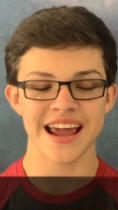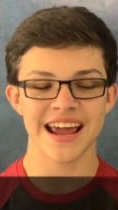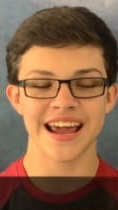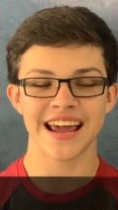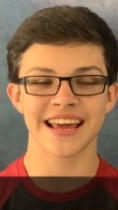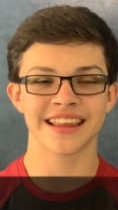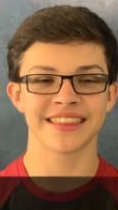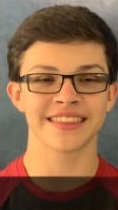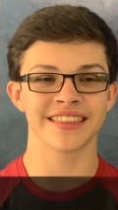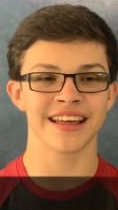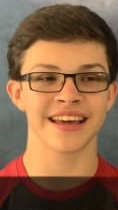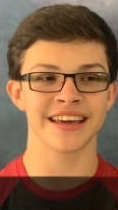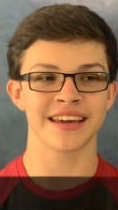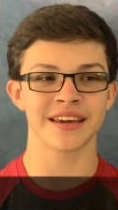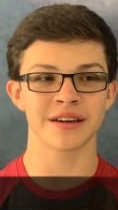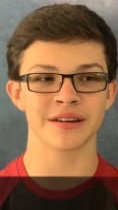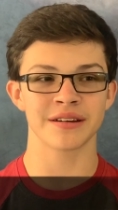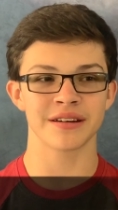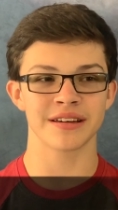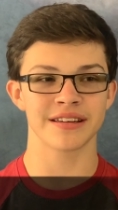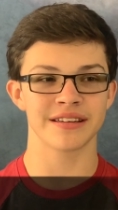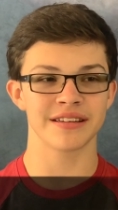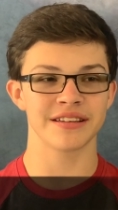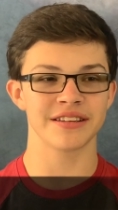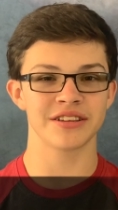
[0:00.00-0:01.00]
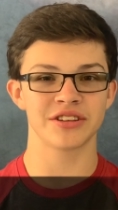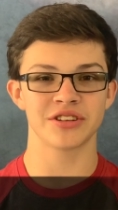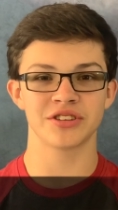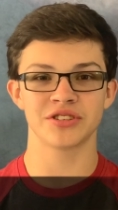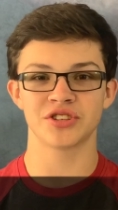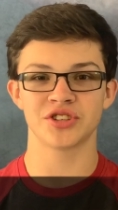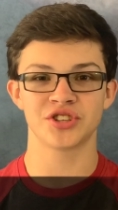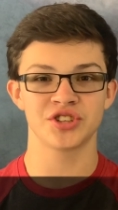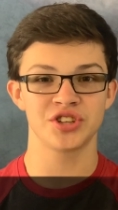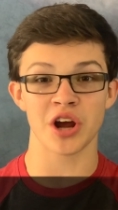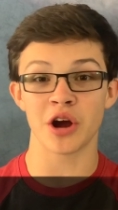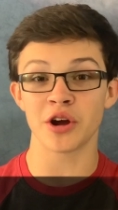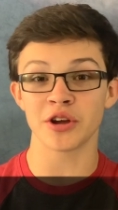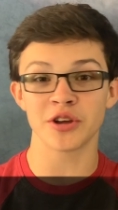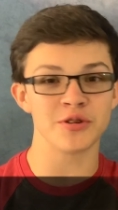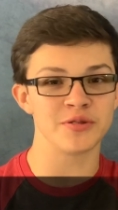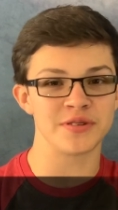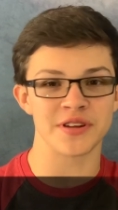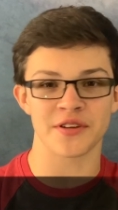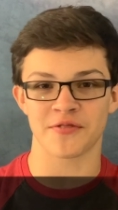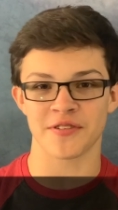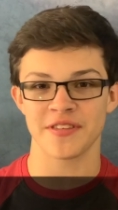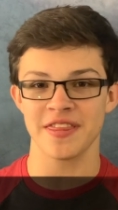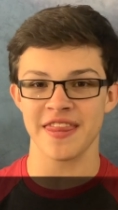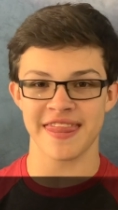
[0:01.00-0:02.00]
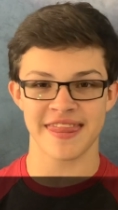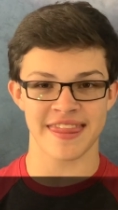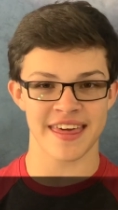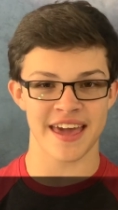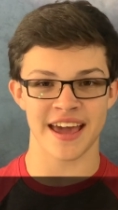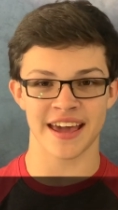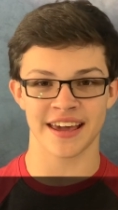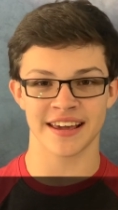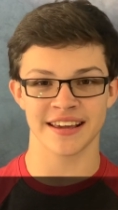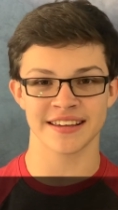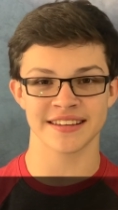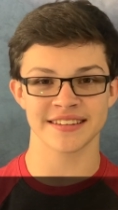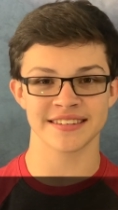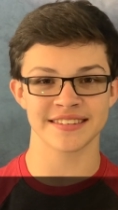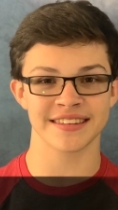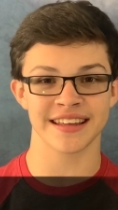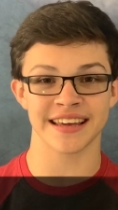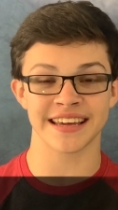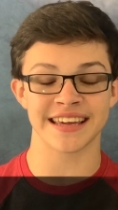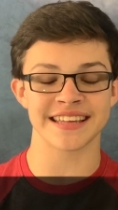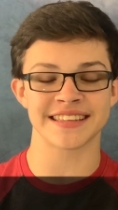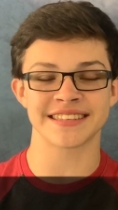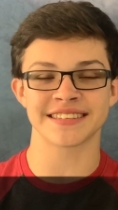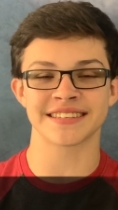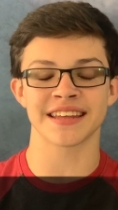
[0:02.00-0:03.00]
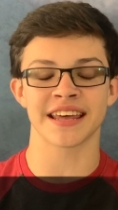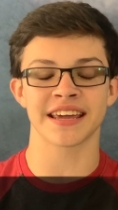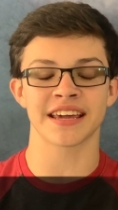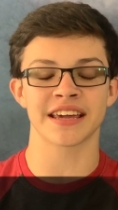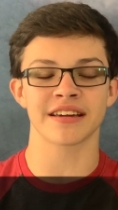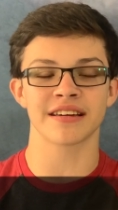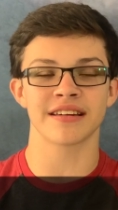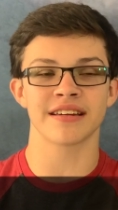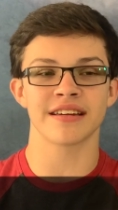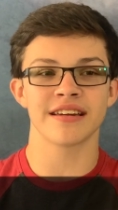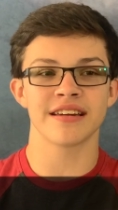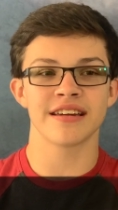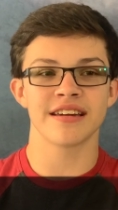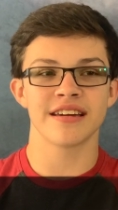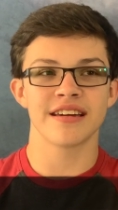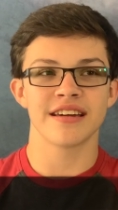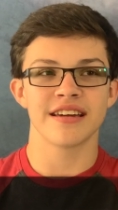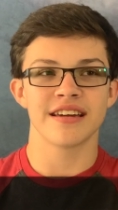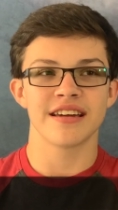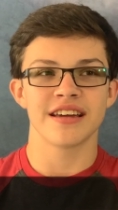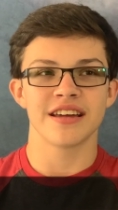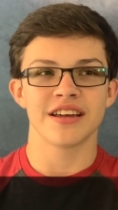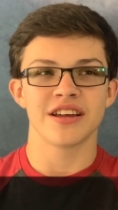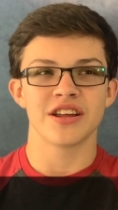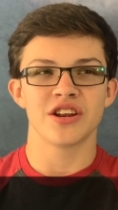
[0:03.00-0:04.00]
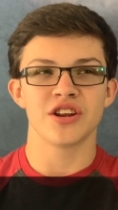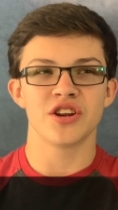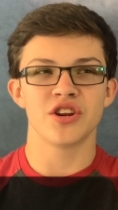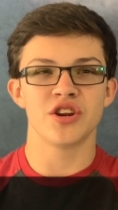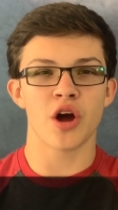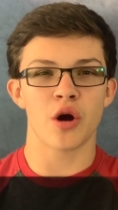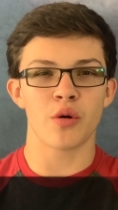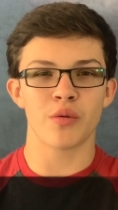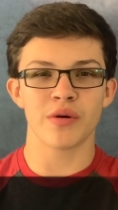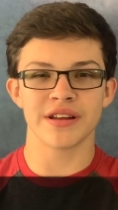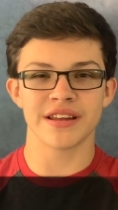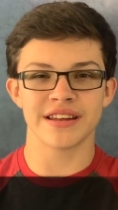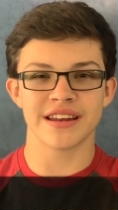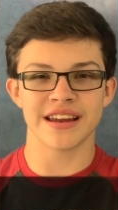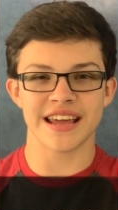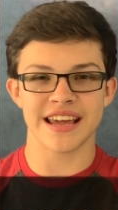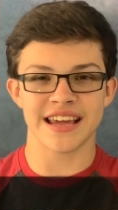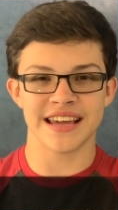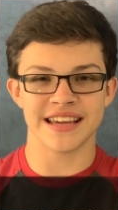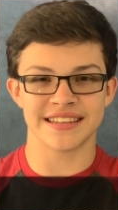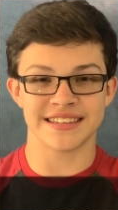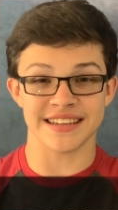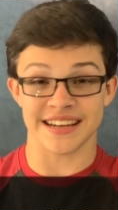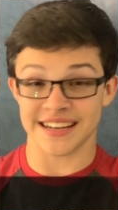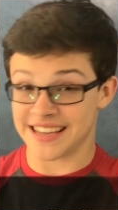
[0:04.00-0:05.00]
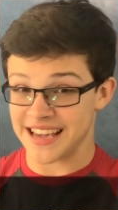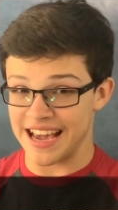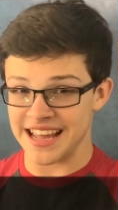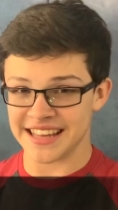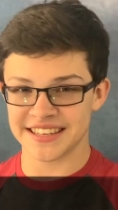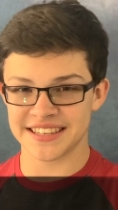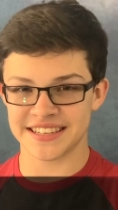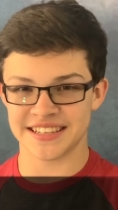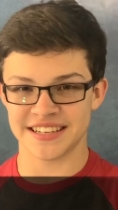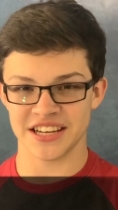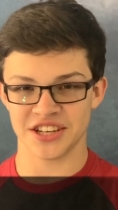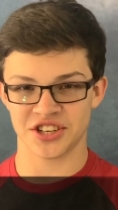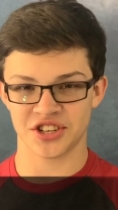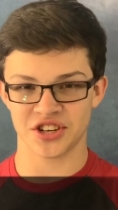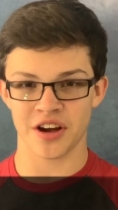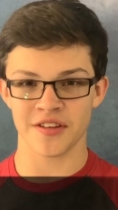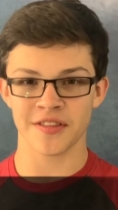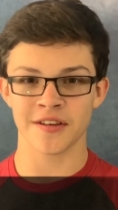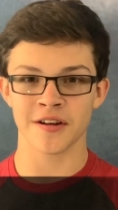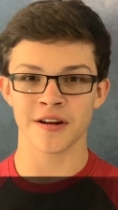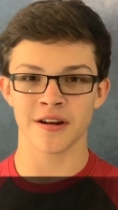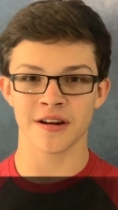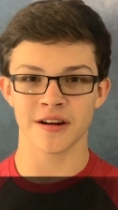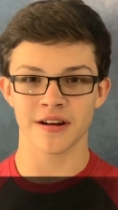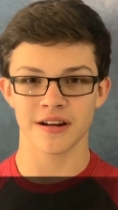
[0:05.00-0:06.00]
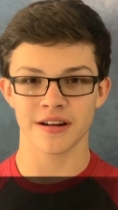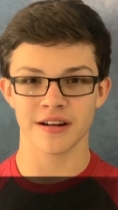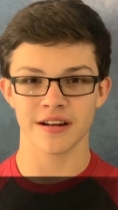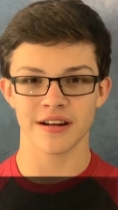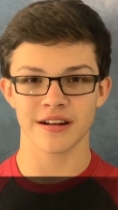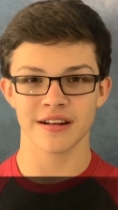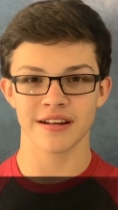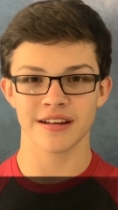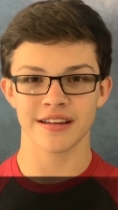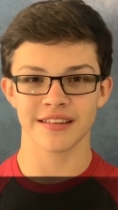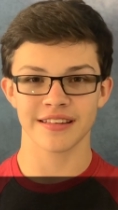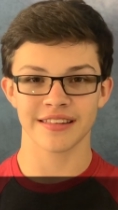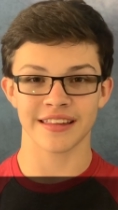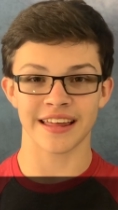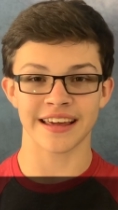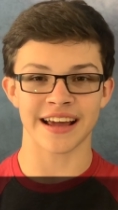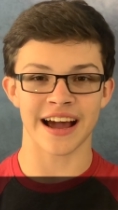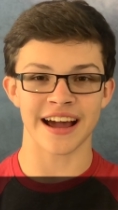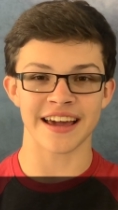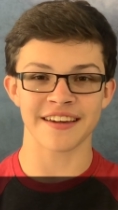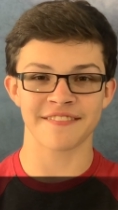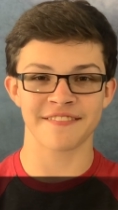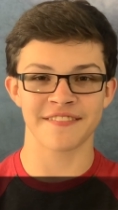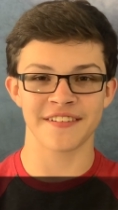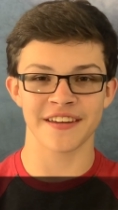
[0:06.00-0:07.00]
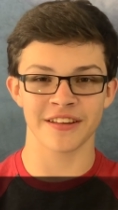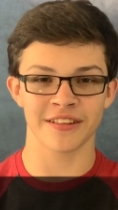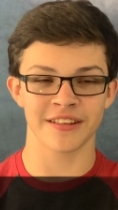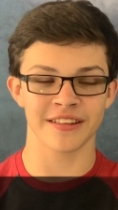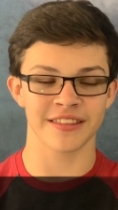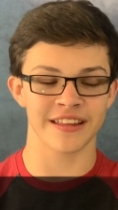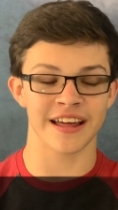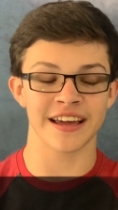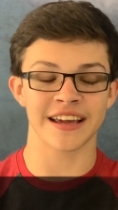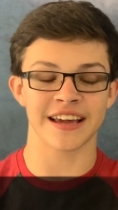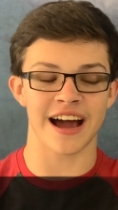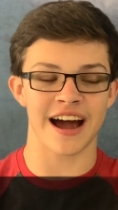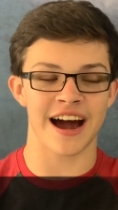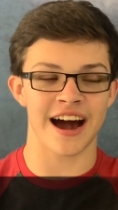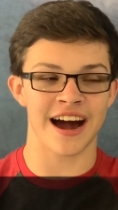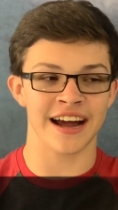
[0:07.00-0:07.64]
and like show you different things. Like, it's like no one is against each other. Like, I feel like